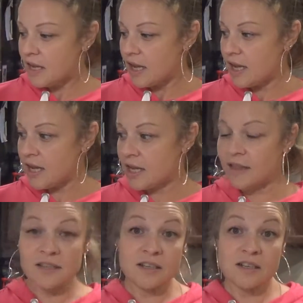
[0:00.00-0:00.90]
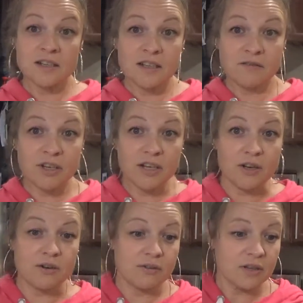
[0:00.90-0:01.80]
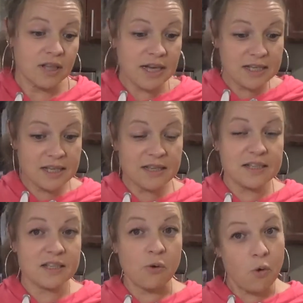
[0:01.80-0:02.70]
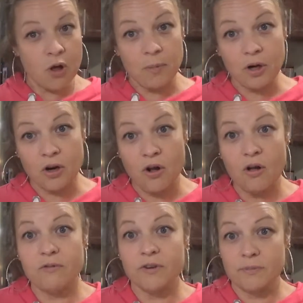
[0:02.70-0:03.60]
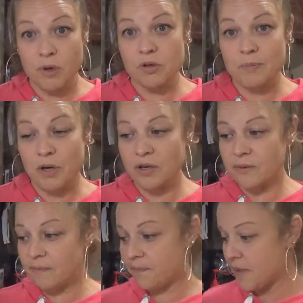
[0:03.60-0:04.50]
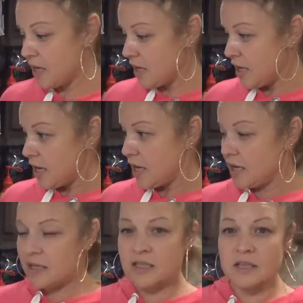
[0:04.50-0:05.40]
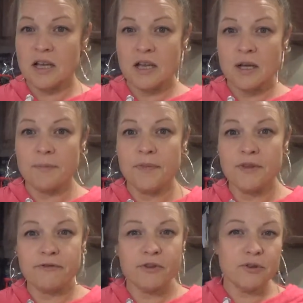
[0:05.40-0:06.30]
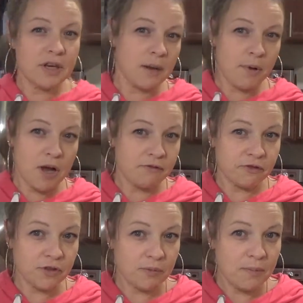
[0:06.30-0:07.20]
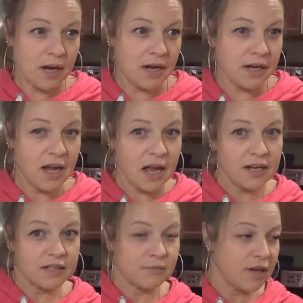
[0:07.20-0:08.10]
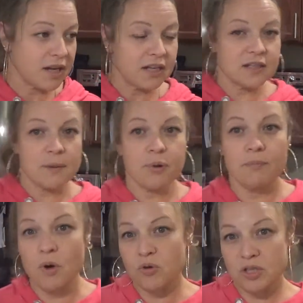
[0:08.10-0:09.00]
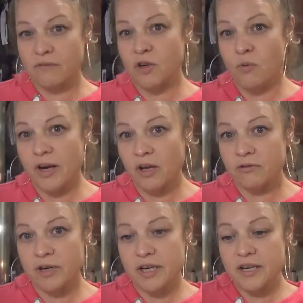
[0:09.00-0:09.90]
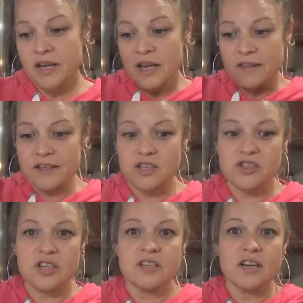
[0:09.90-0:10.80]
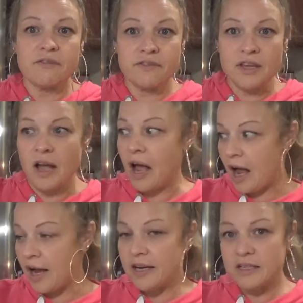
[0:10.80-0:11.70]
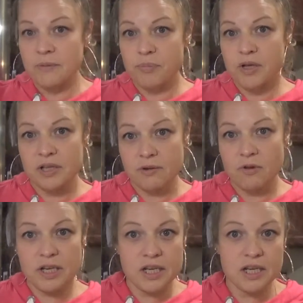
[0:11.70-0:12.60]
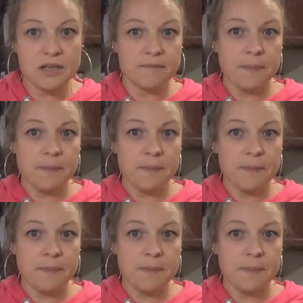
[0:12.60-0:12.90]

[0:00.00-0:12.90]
And let's get into the video. Like I said, this is a Walmart haul for the most part. And it's the food that I bought for my guys and my kids, I put most of it away already. This is just stuff that I typically will eat.